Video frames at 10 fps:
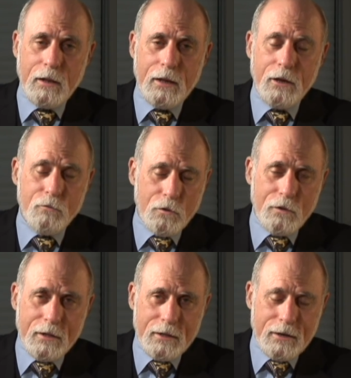
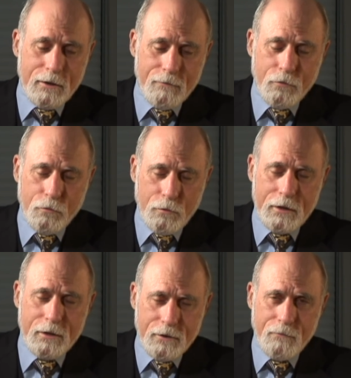Interestingly enough,
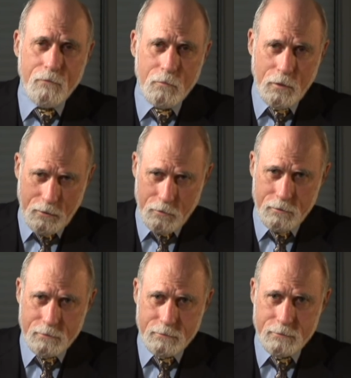three different
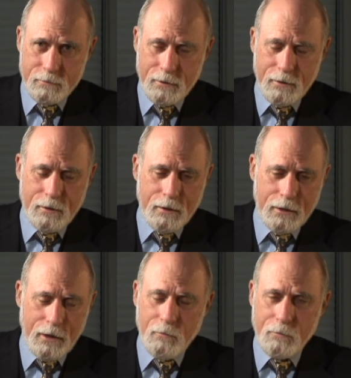people
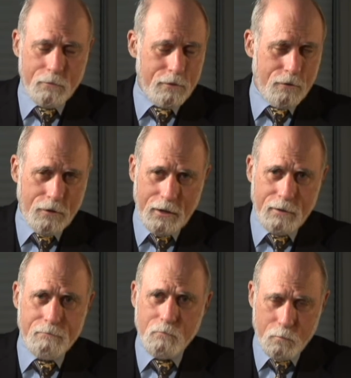came up with the
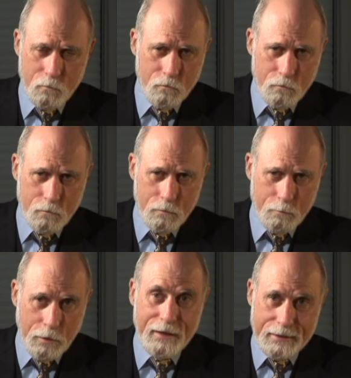same
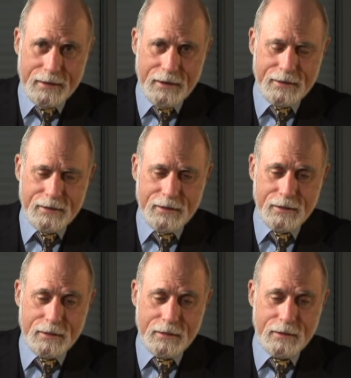basic
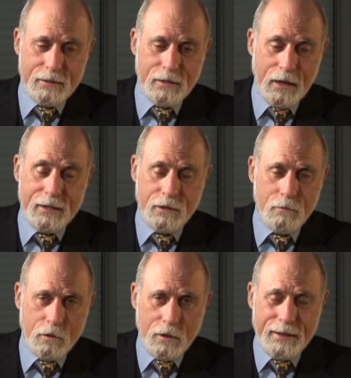ideas at
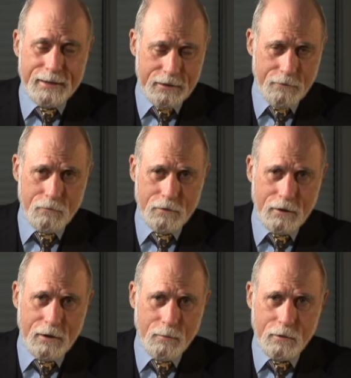slightly different
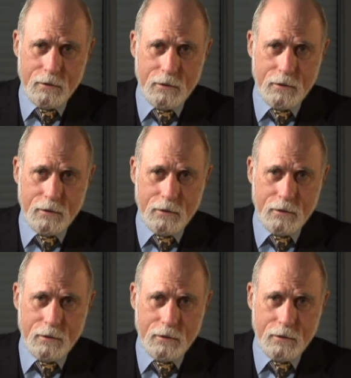times.